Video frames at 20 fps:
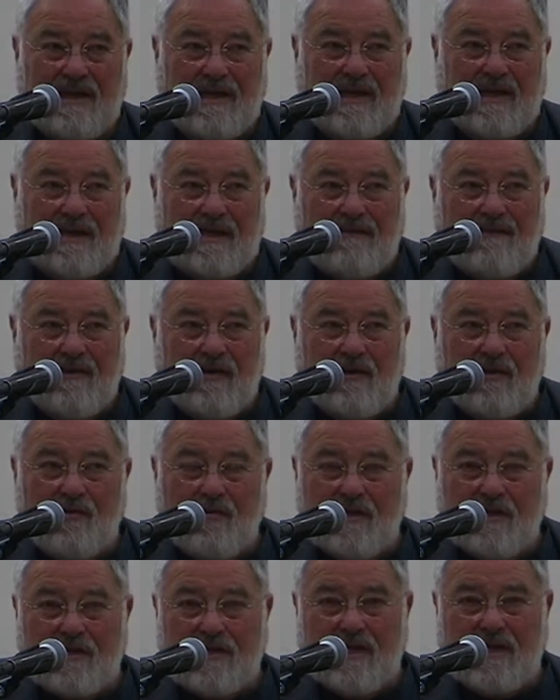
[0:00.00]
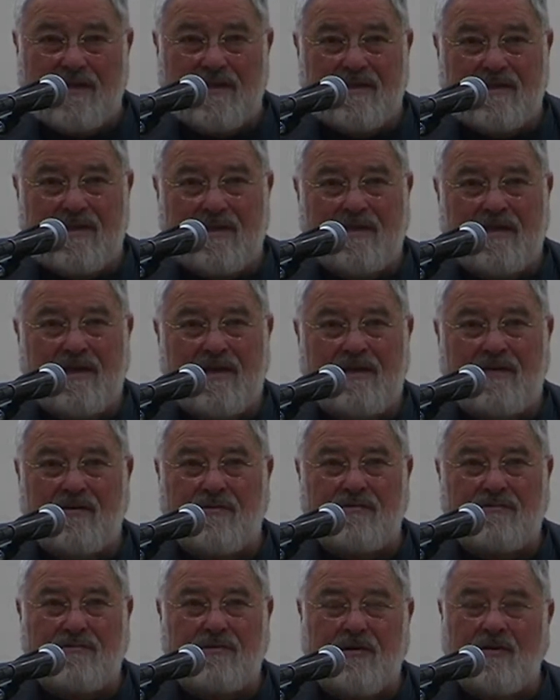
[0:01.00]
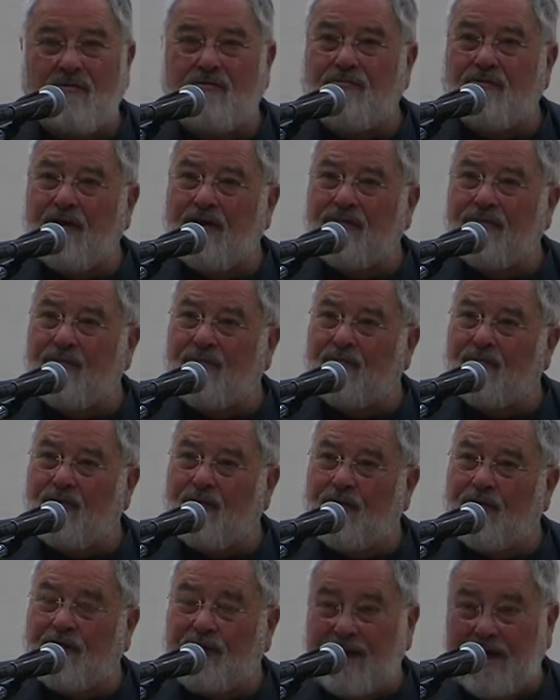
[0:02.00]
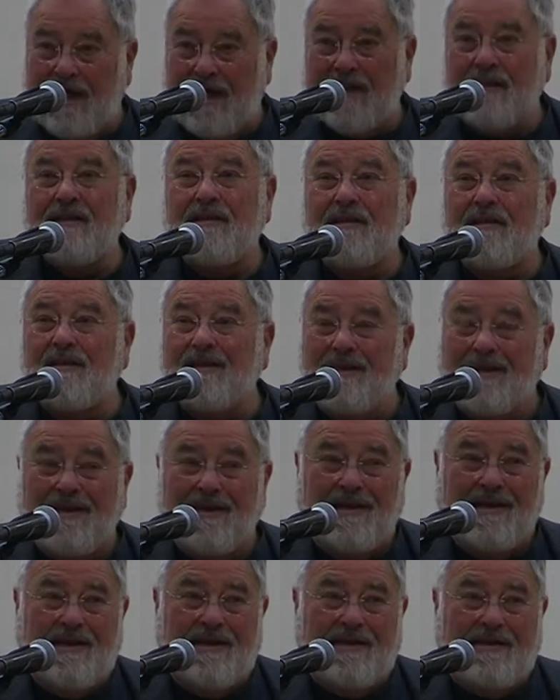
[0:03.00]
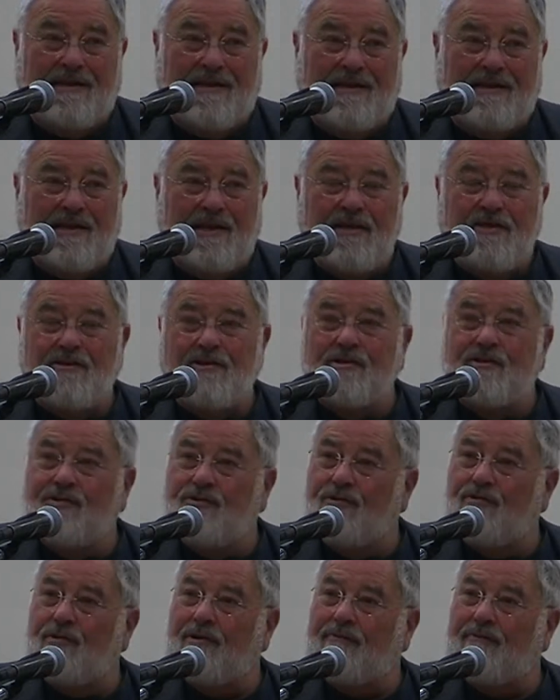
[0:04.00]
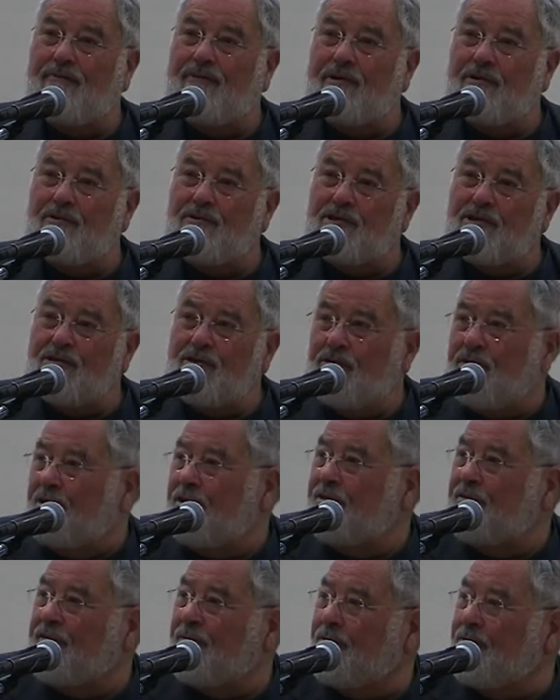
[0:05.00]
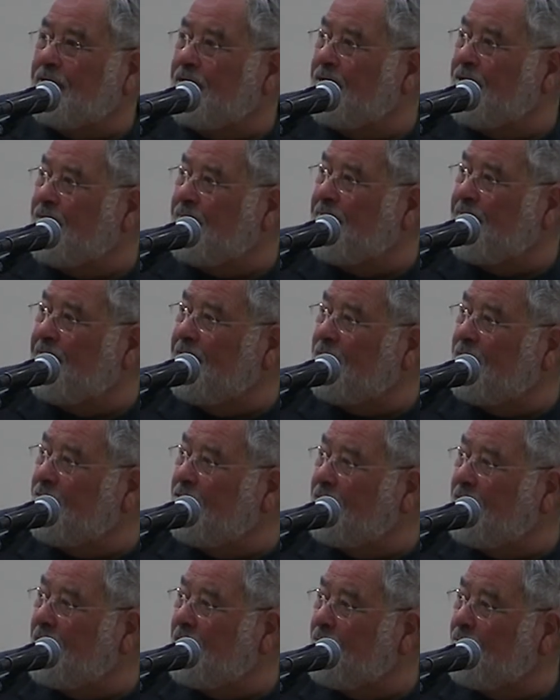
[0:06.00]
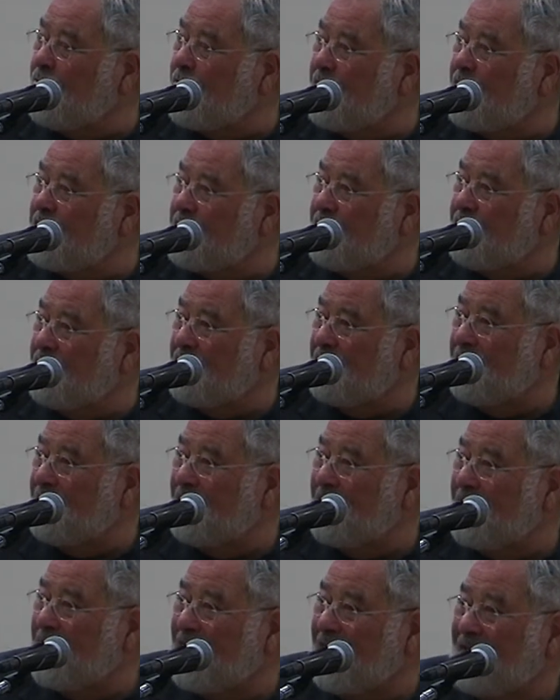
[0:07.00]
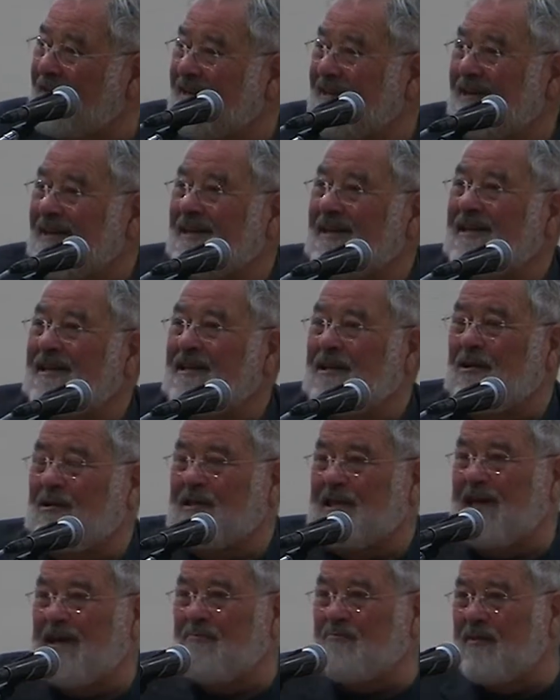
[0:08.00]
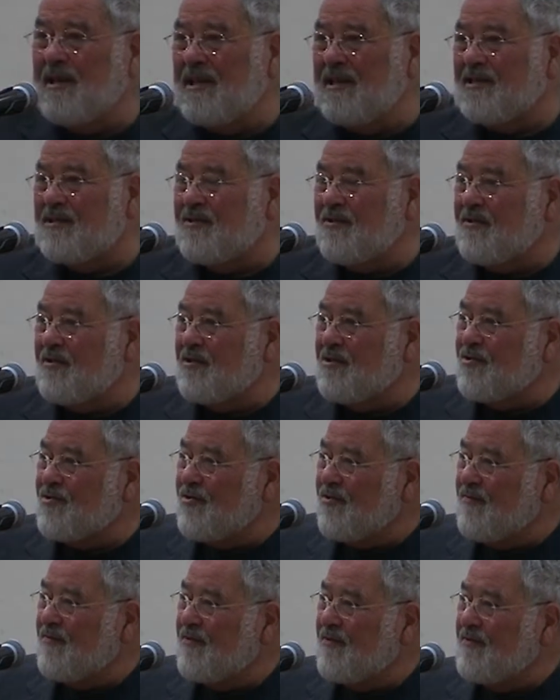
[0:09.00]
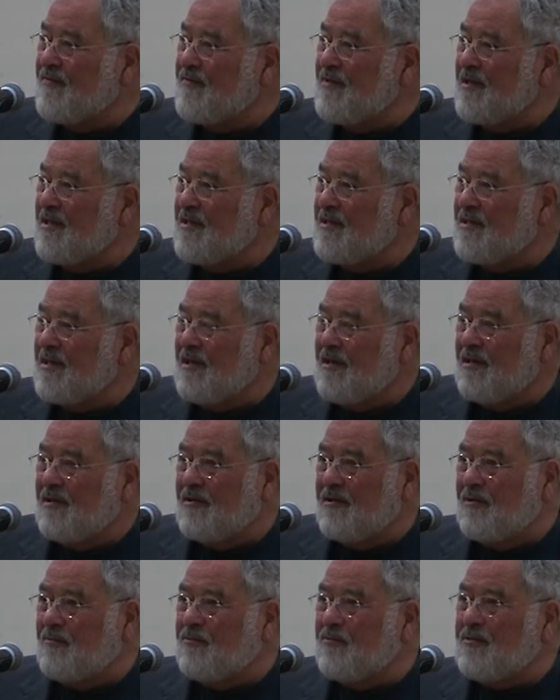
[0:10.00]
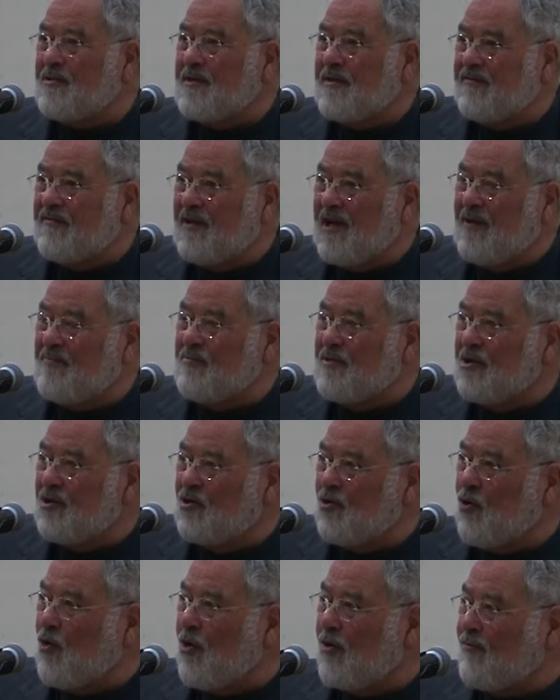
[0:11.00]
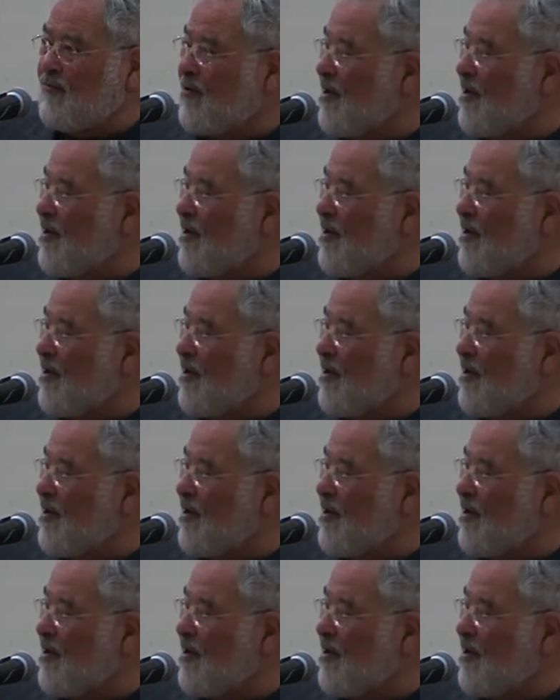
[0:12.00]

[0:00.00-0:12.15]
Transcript: in the following sense, that they don't know right from wrong yet, that they just do what feels good. You've heard the term feel-good liberalism? What that means to conservatives is liberals have not been taught